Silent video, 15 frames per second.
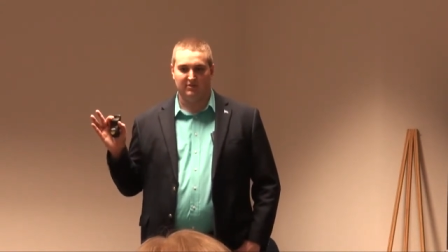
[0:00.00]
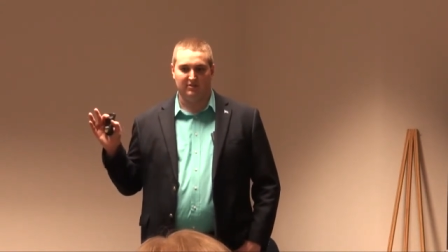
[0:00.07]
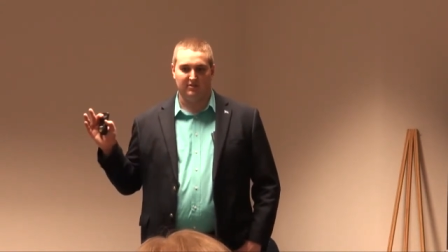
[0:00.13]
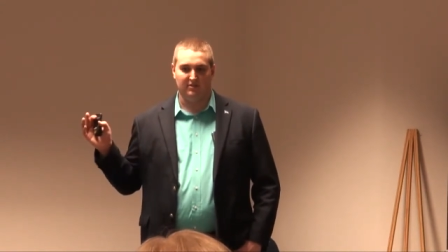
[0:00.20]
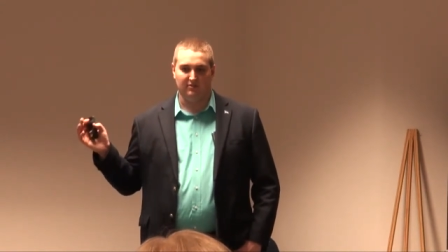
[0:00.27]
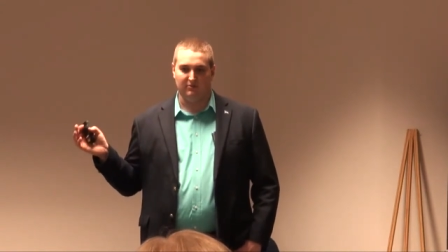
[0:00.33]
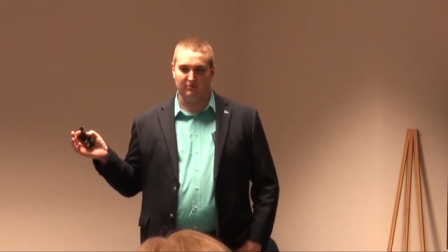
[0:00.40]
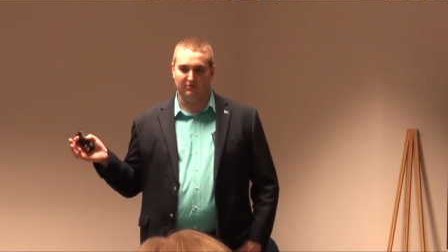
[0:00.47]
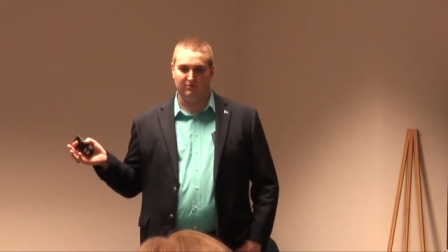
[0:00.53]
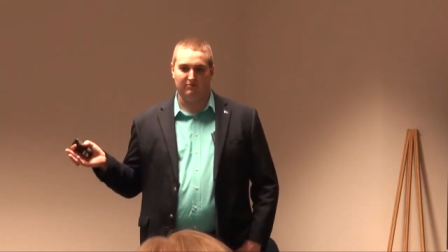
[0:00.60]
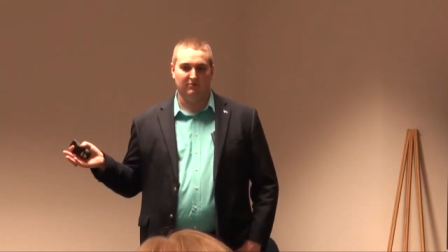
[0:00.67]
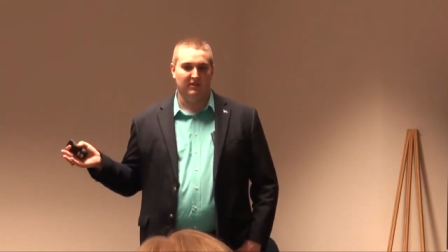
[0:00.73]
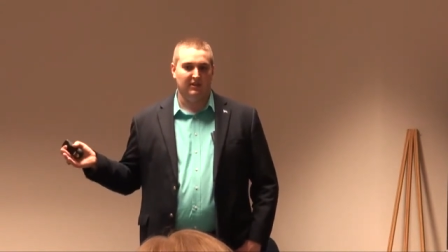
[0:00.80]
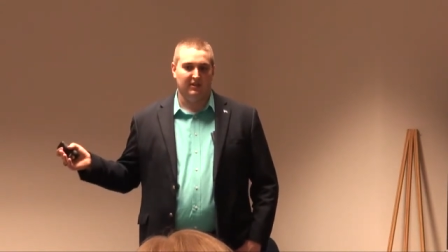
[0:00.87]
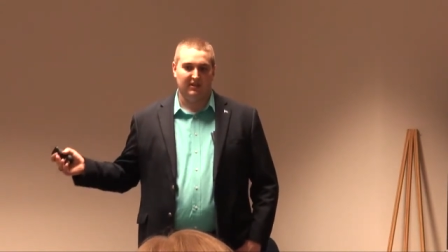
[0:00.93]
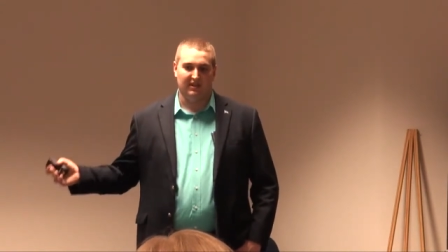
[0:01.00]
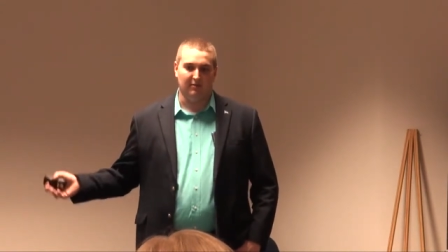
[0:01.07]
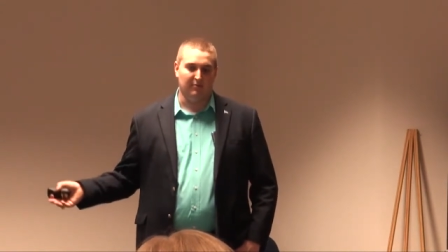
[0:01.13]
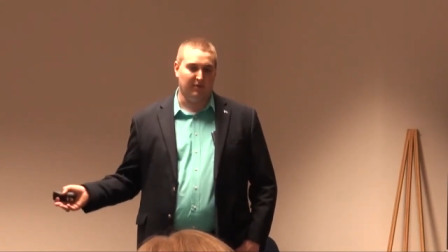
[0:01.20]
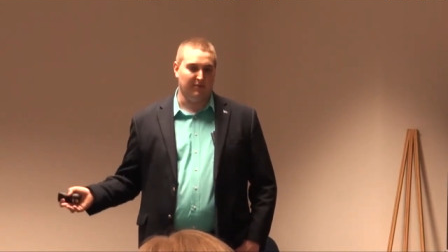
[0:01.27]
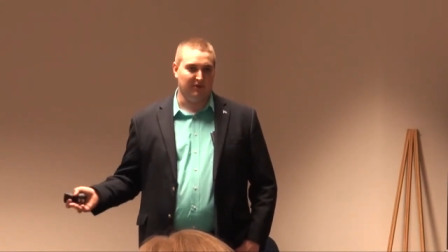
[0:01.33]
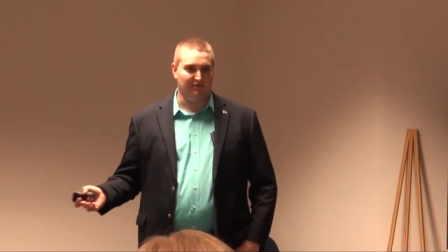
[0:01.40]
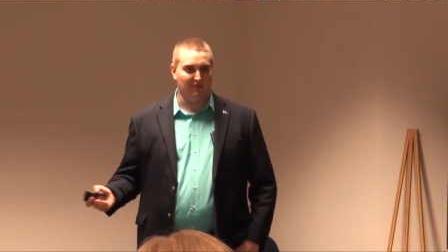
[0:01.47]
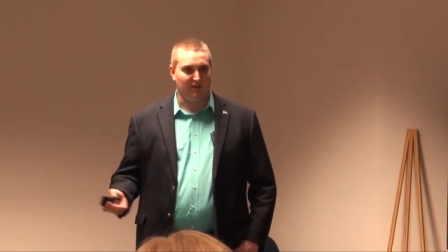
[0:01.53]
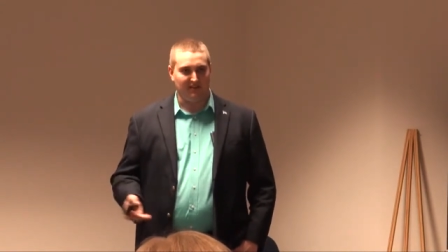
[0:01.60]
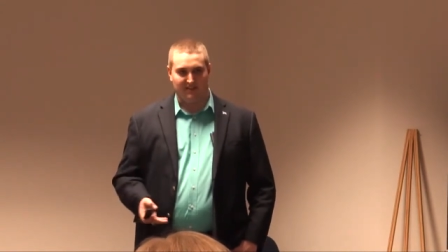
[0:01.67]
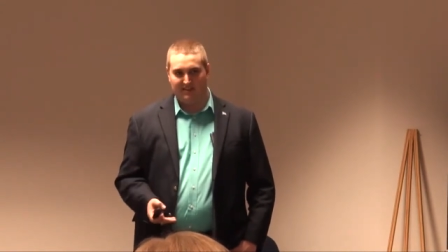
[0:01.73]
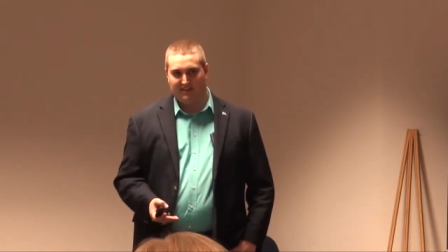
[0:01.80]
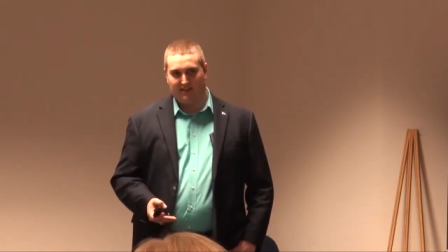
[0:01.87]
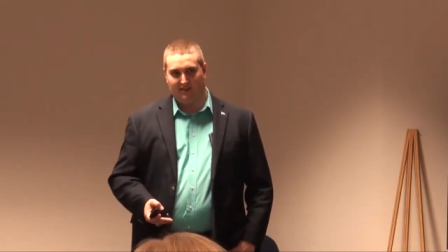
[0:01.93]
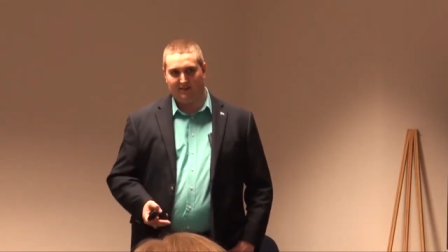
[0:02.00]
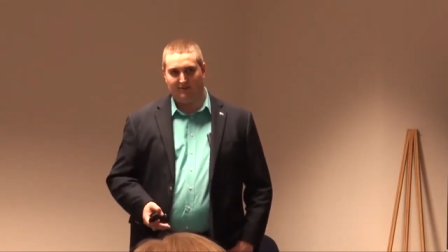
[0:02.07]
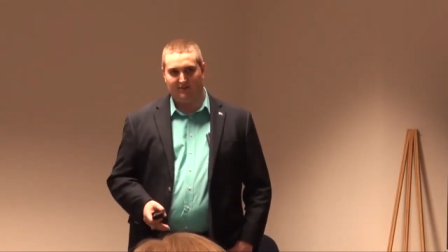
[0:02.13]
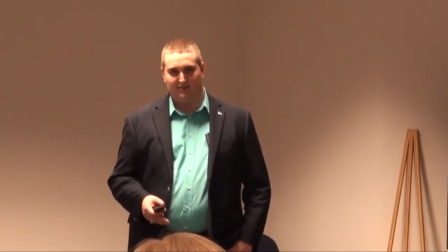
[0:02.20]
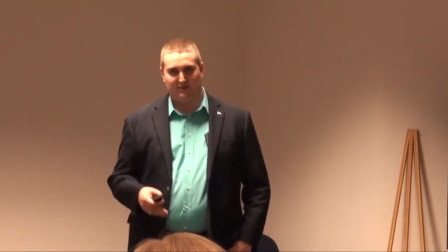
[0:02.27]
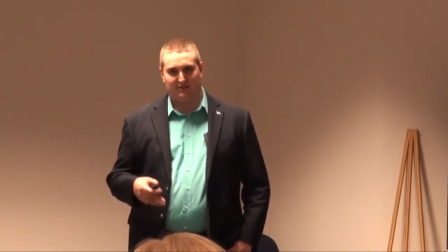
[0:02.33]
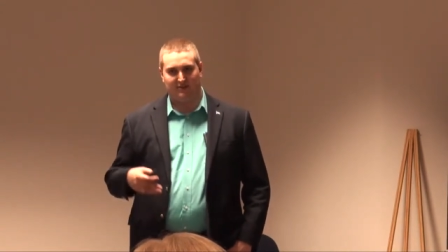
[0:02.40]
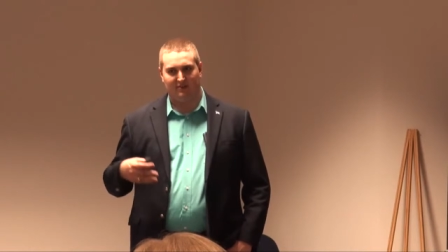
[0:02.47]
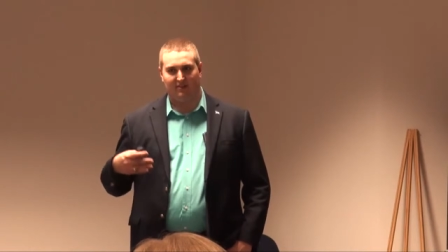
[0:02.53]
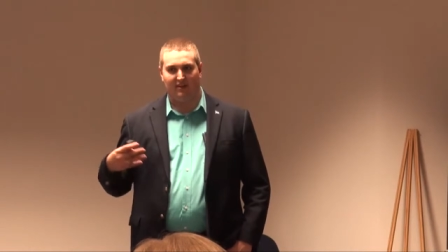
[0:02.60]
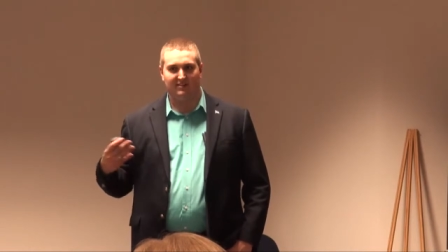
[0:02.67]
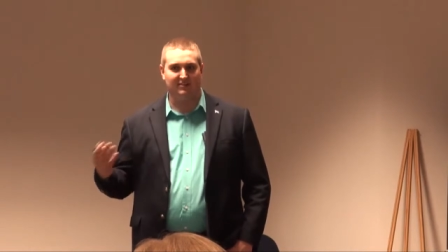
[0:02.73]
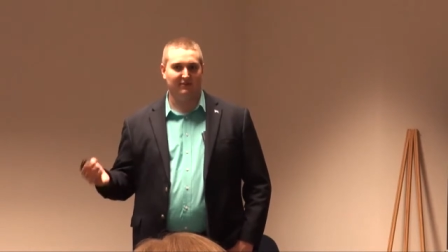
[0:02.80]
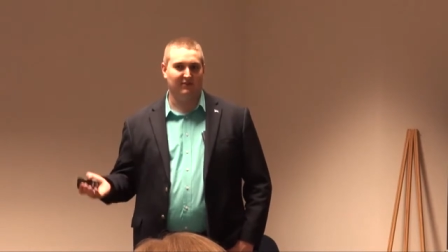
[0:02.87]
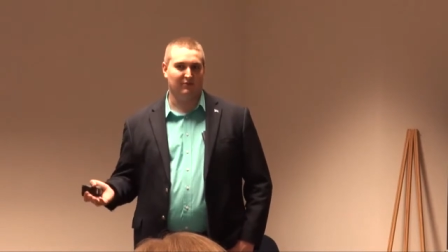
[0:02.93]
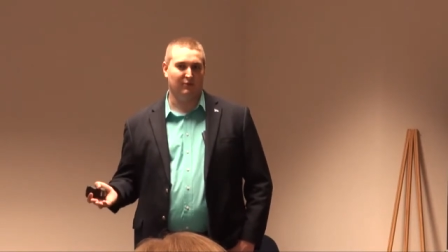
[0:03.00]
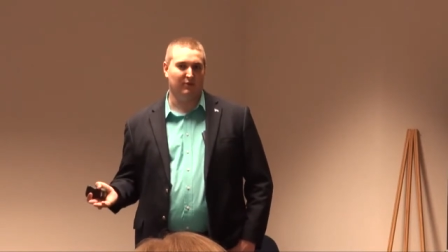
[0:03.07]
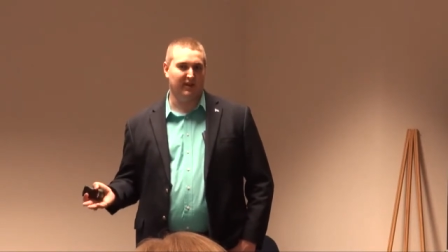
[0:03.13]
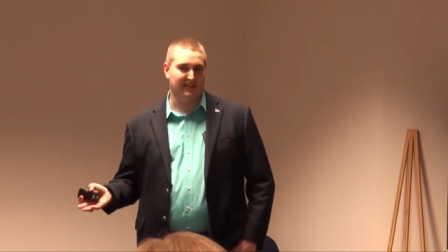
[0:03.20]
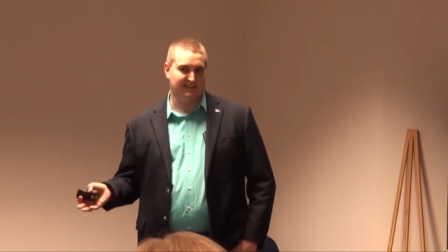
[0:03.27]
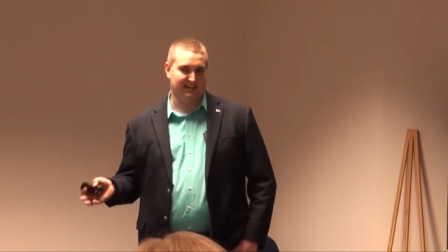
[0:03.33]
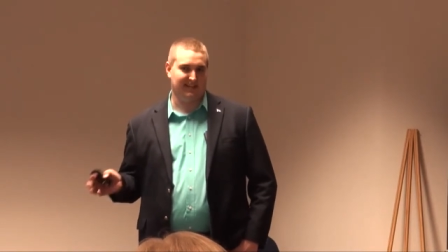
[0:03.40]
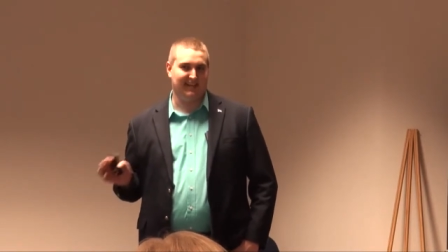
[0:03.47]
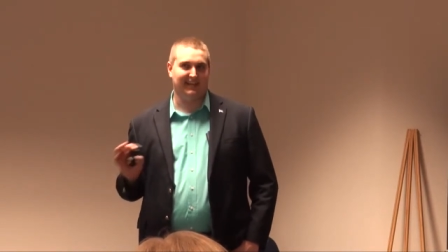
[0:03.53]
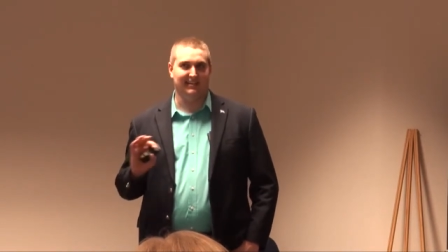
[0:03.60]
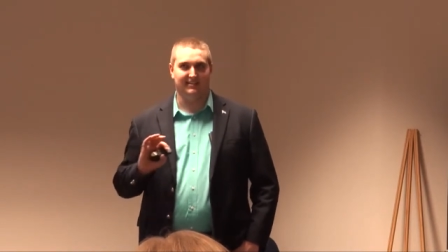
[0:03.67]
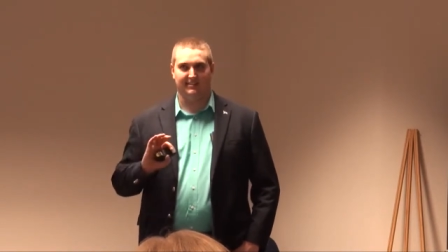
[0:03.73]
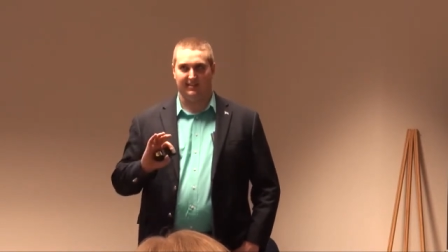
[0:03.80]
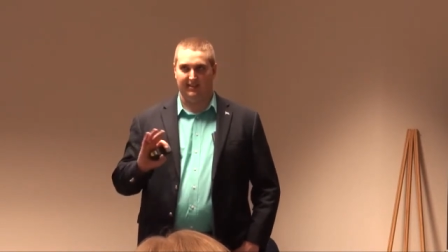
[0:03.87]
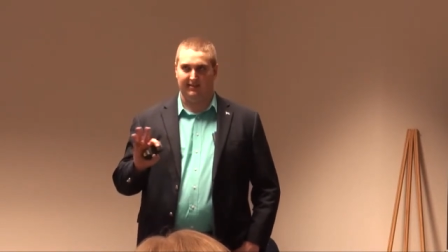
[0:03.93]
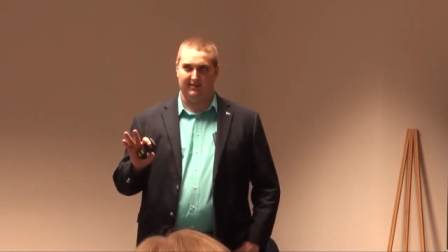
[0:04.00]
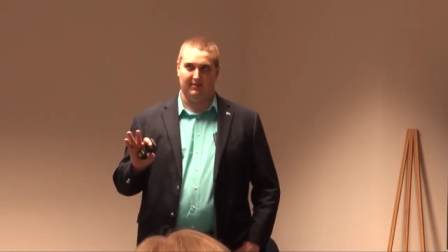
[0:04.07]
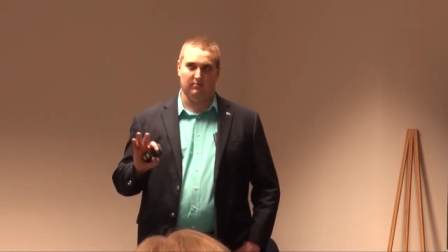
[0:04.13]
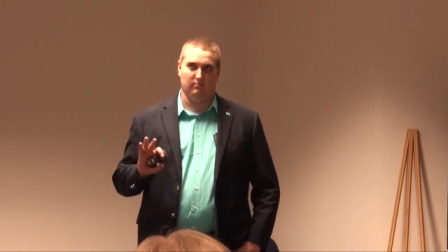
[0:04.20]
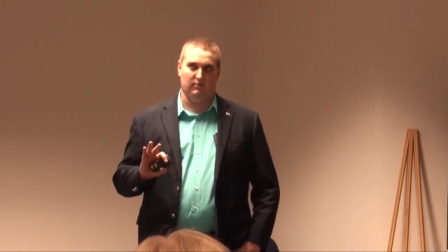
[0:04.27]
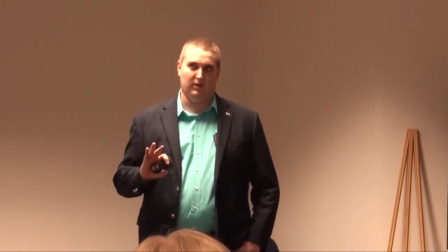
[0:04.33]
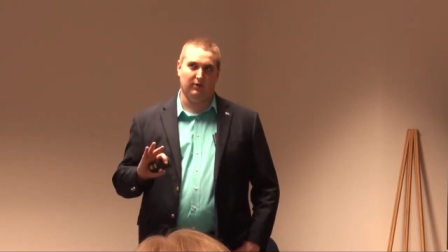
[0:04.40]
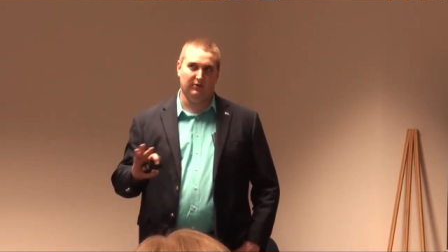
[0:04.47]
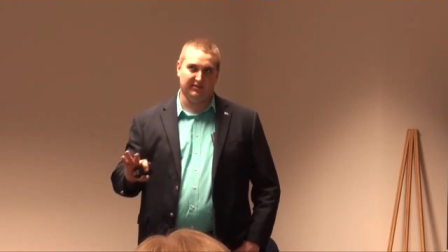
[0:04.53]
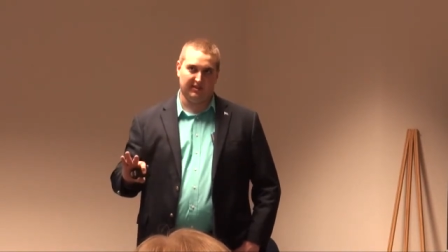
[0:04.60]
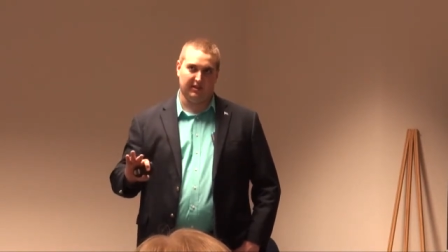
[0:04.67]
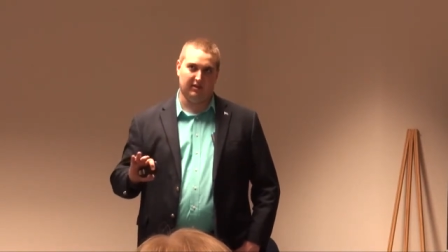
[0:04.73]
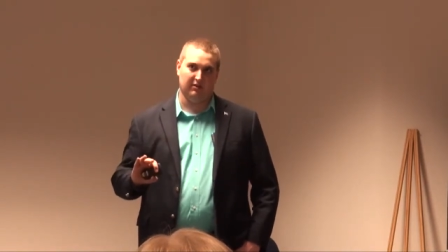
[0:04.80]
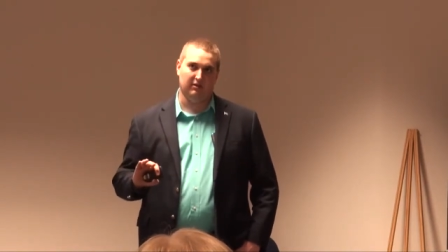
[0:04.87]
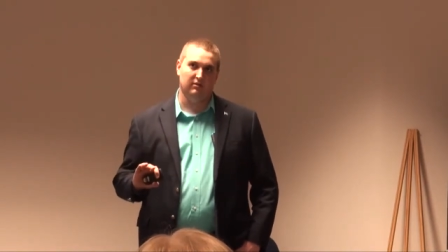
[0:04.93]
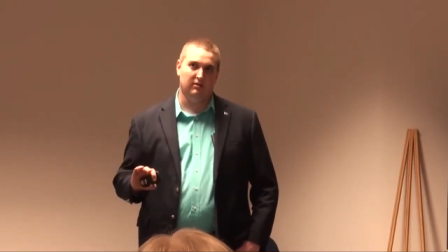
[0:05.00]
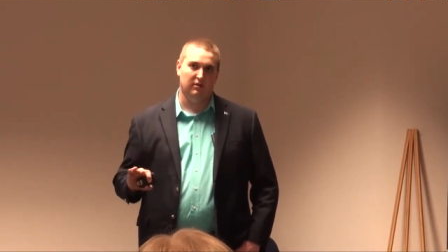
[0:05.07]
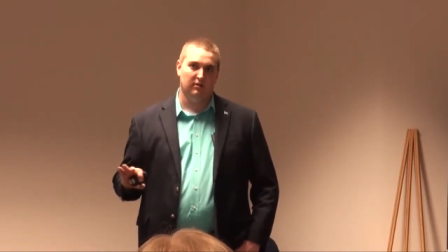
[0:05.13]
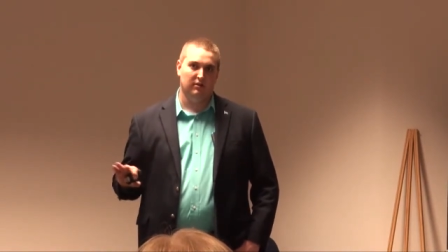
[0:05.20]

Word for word: to get people to volunteer. There's lots of different ways that I could see them using